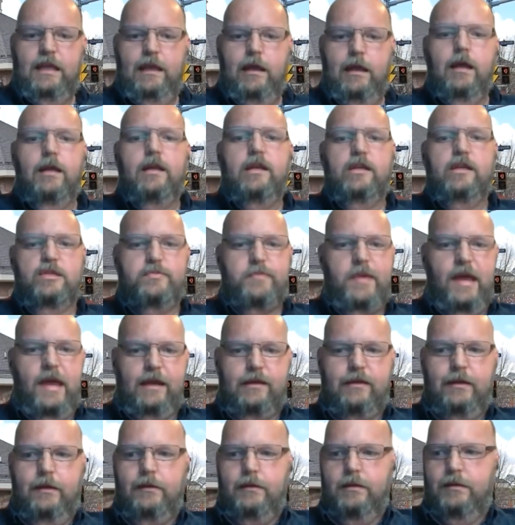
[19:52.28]

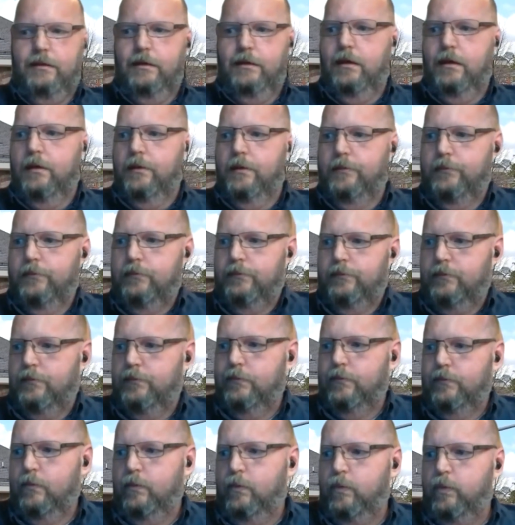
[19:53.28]
unexpected.
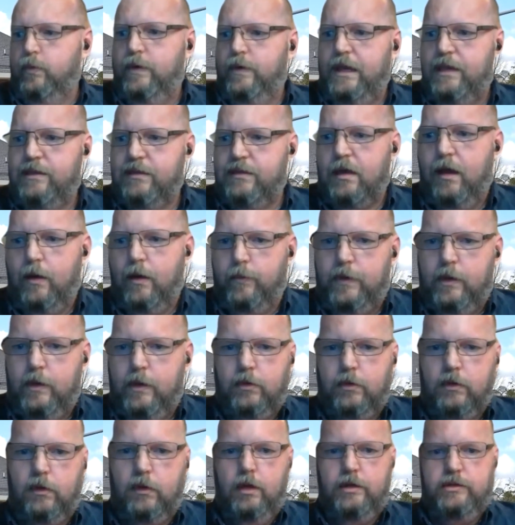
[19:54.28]
We thought we
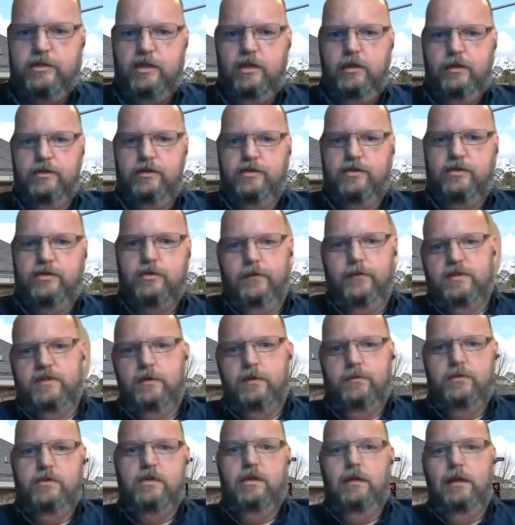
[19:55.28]
were launching a service
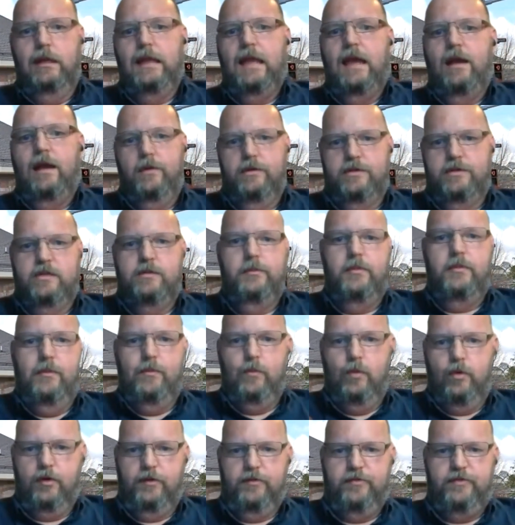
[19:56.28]
that was going to allow us to be
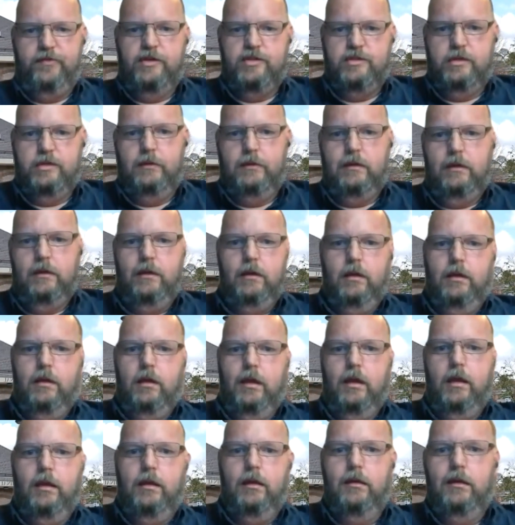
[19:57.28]
more efficient
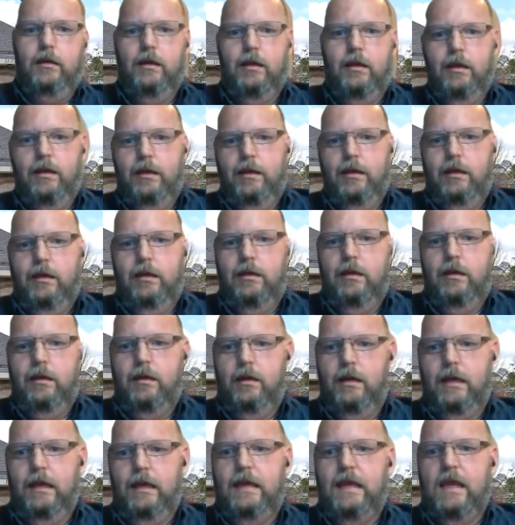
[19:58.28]
and
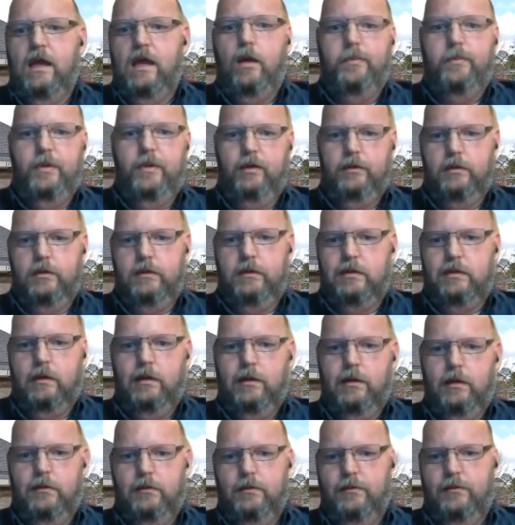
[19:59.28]
help out
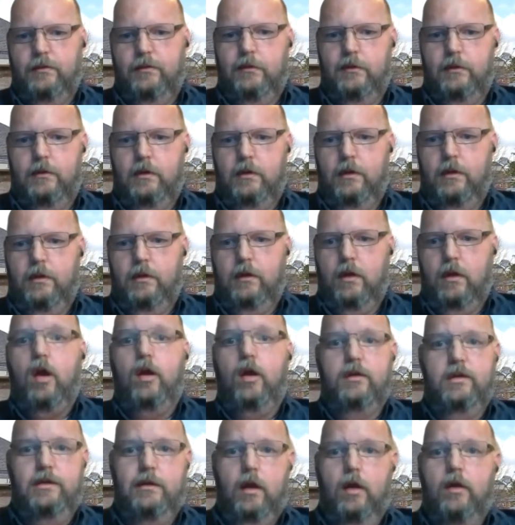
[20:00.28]

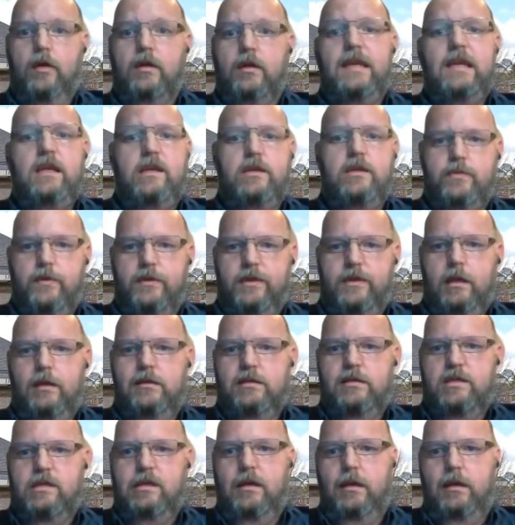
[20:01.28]
our needs within
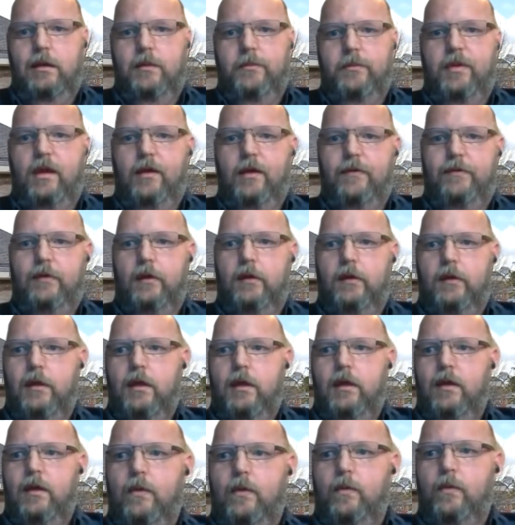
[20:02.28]
the city of Belleville.
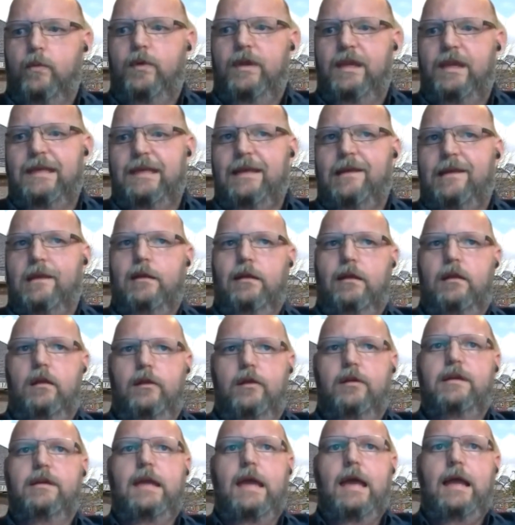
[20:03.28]
We didn't
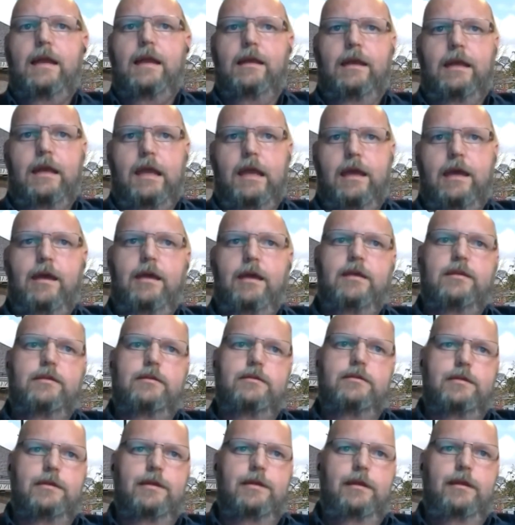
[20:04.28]
look at it
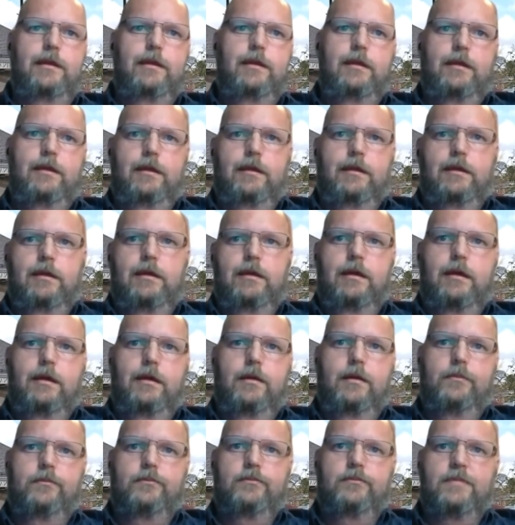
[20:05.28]
as
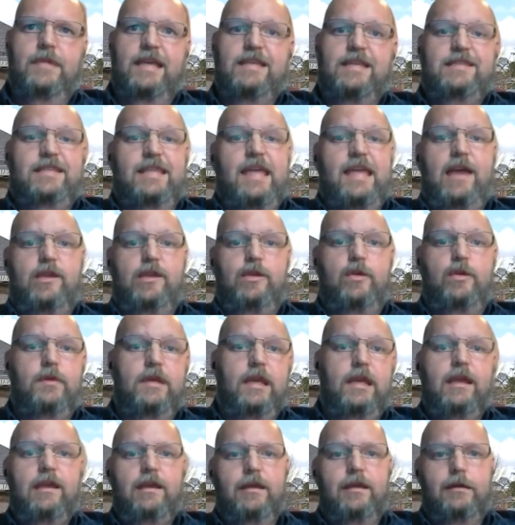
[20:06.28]
that
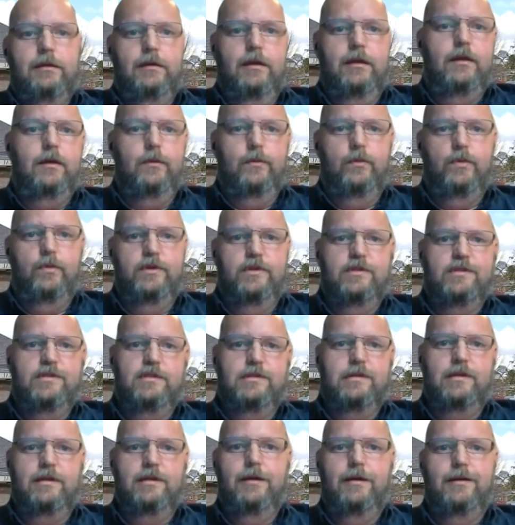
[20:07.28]
unique. It
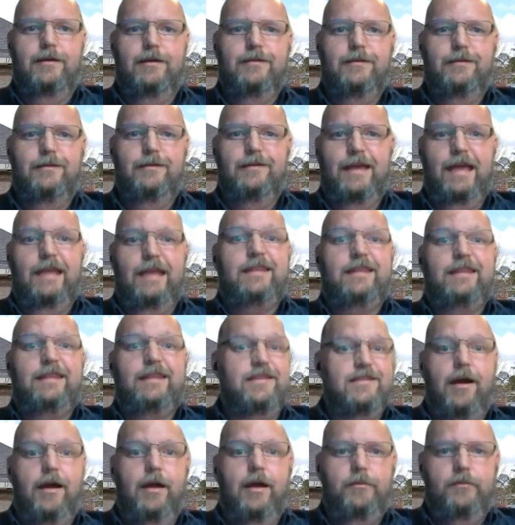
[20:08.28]
was at the
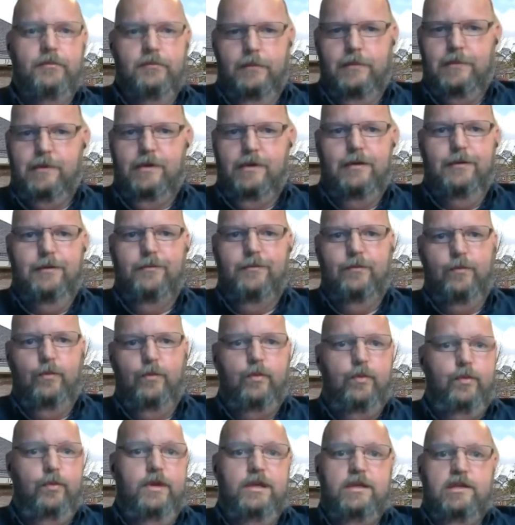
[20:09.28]
time.
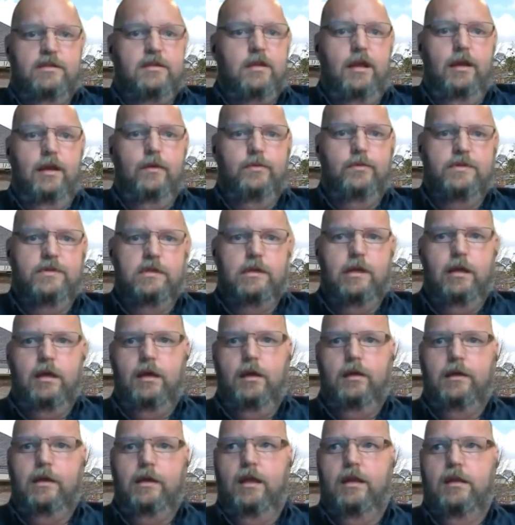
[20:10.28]
We just thought it was
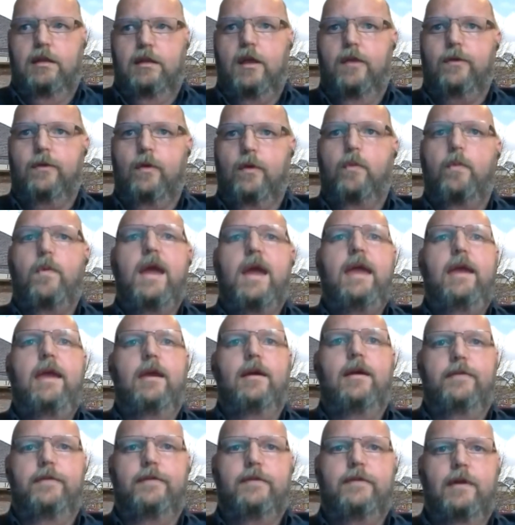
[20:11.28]
another way
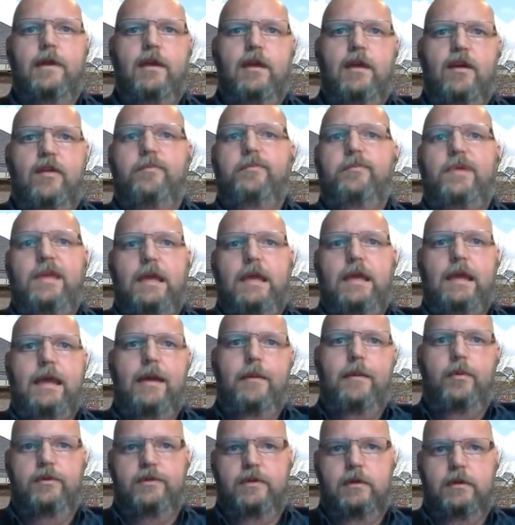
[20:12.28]
of being
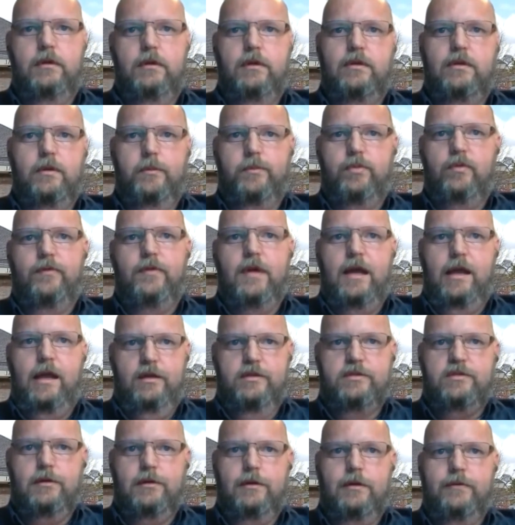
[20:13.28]
able to provide
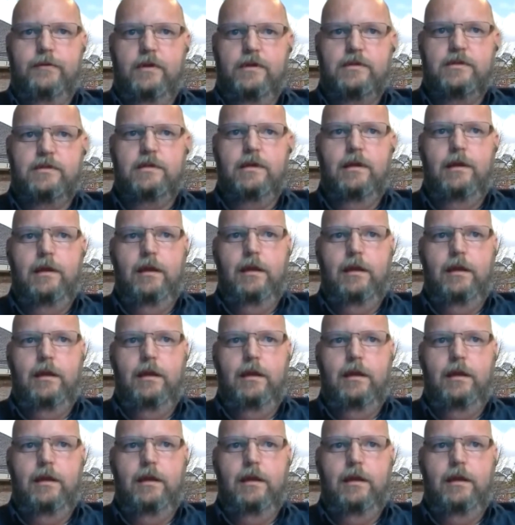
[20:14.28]
a service.